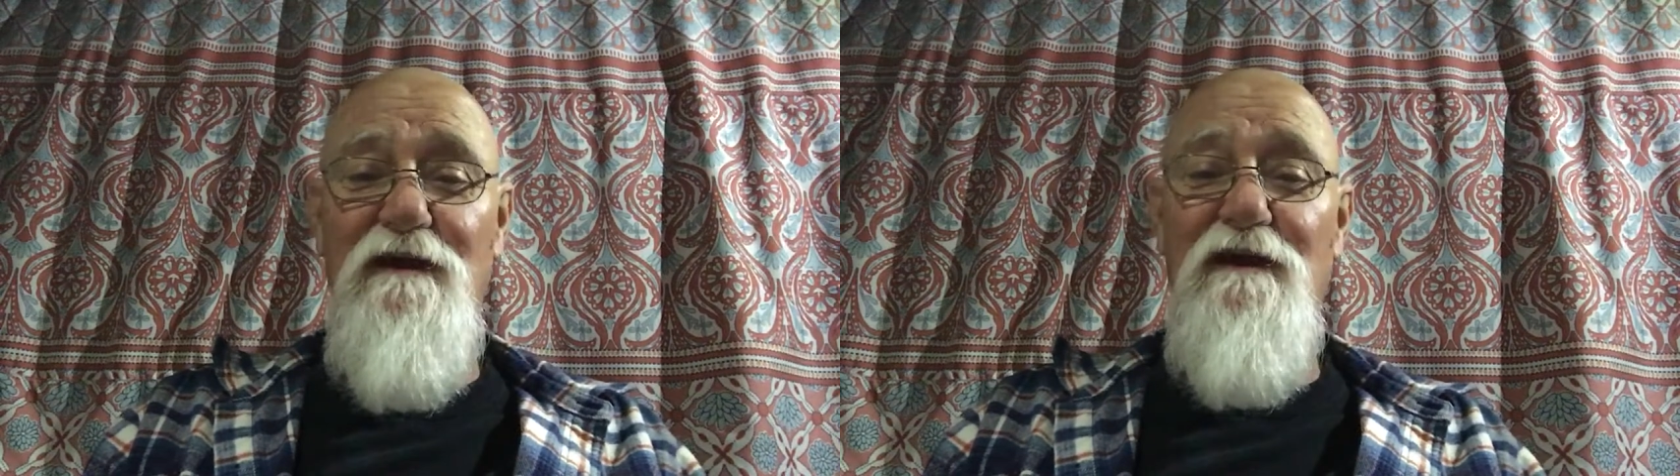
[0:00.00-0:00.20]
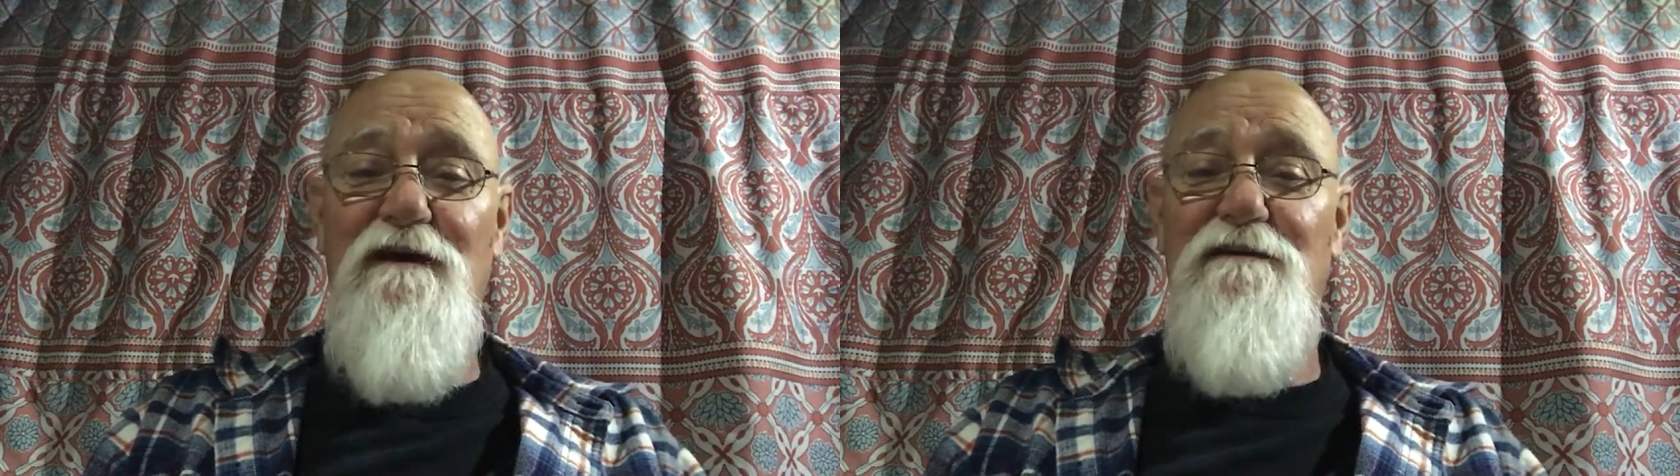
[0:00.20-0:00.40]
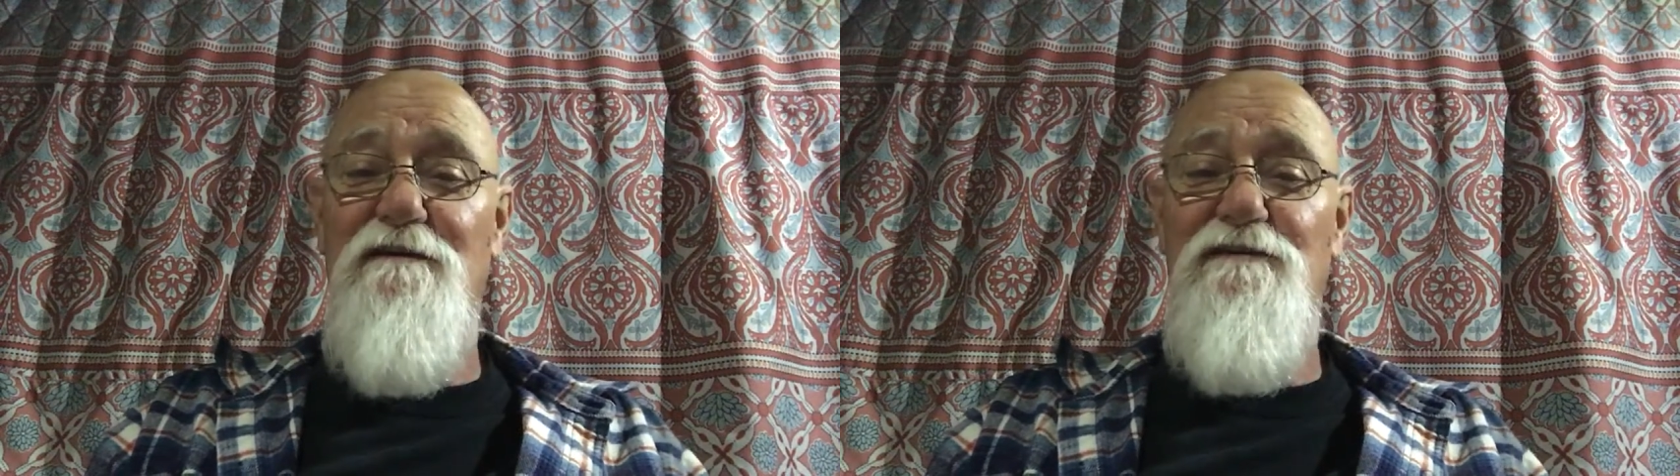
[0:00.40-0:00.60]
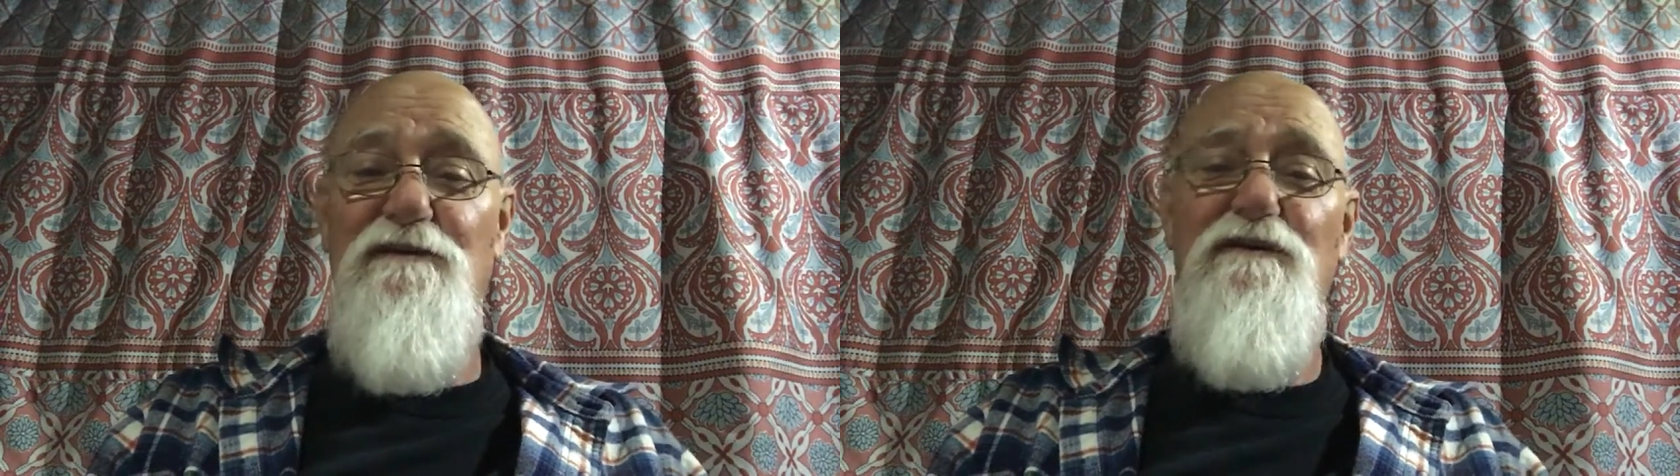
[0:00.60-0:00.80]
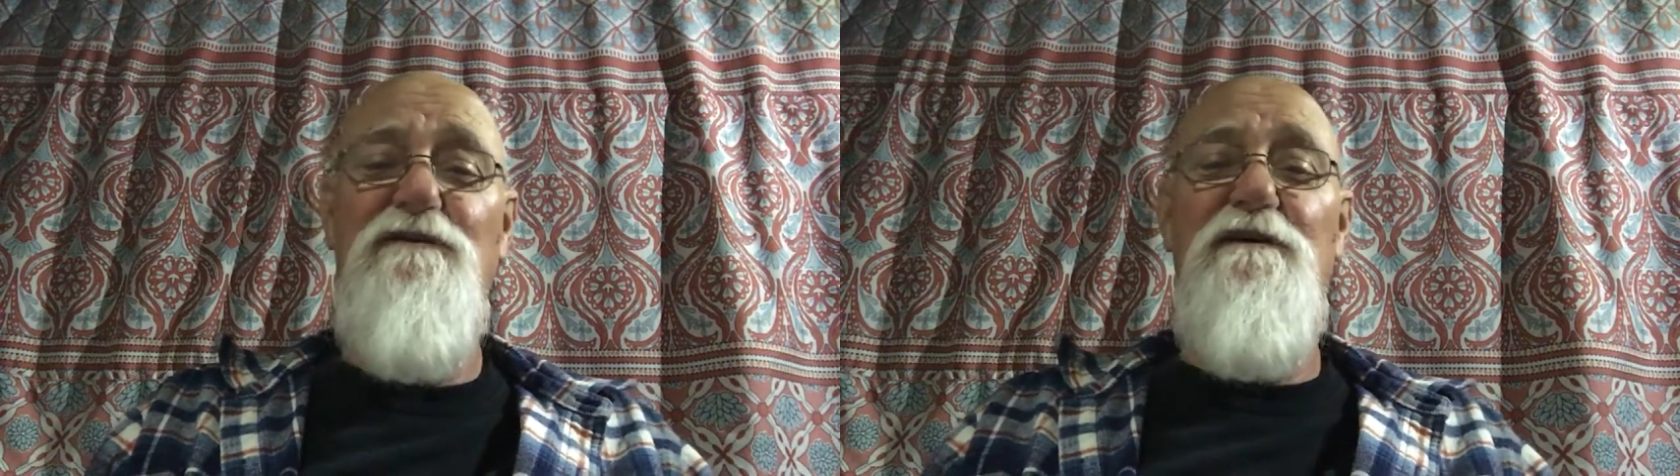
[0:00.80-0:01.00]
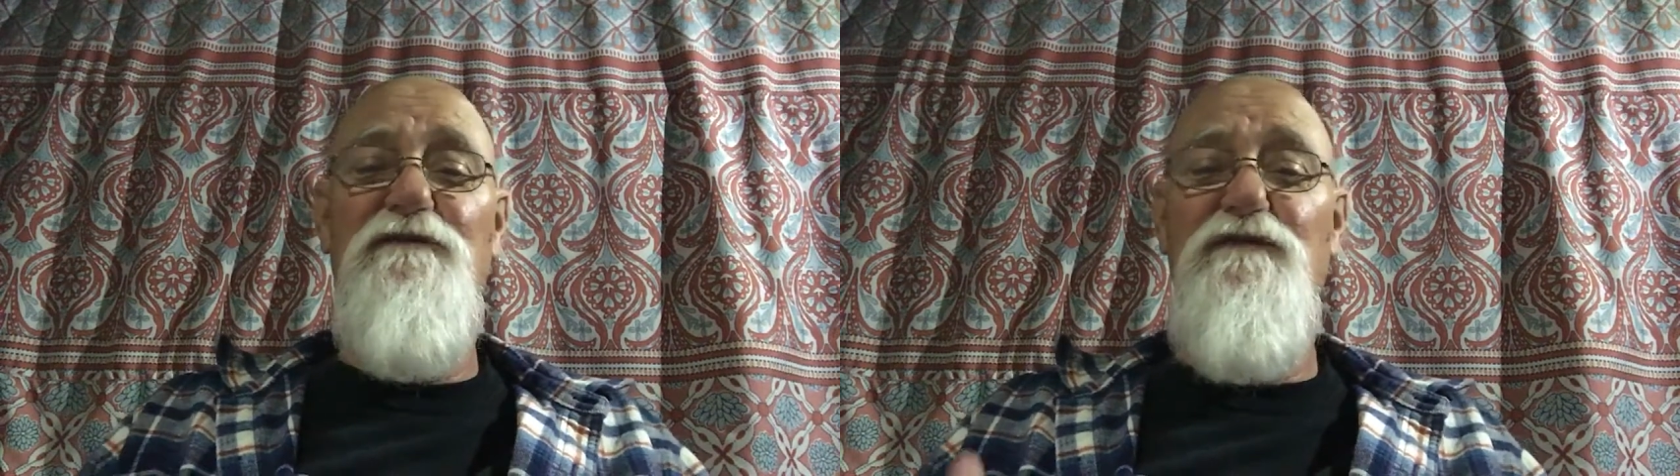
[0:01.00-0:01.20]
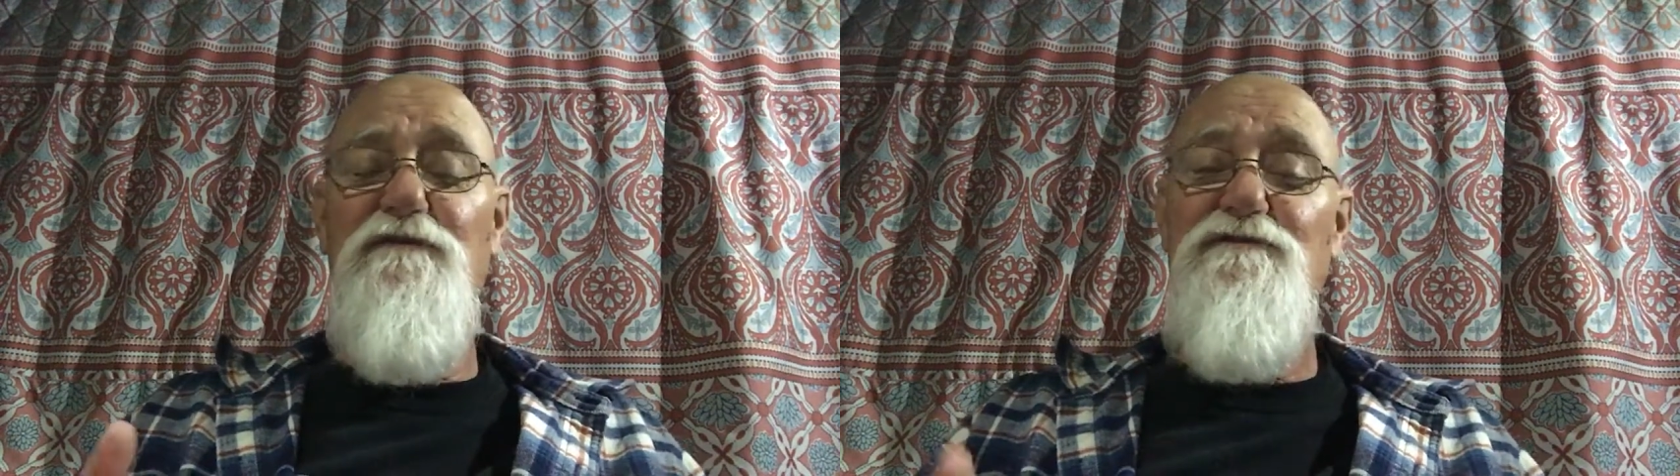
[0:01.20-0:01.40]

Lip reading: And if you